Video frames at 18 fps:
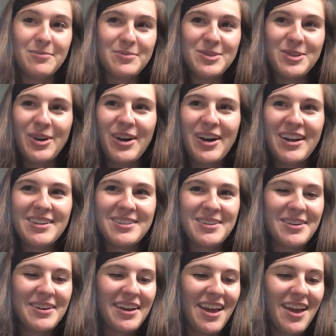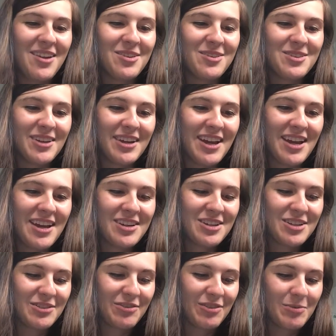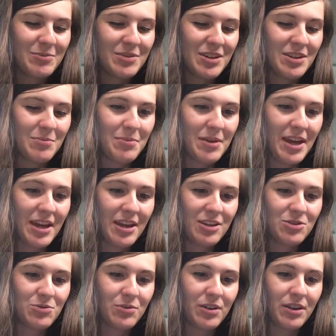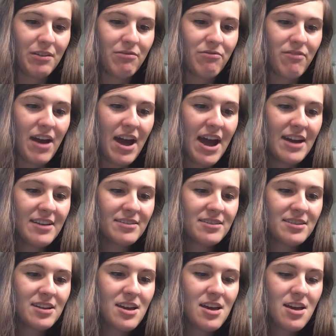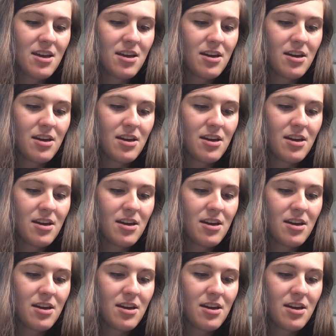Sorry, it's on a Kindle, so I can't just flip to the page really fast.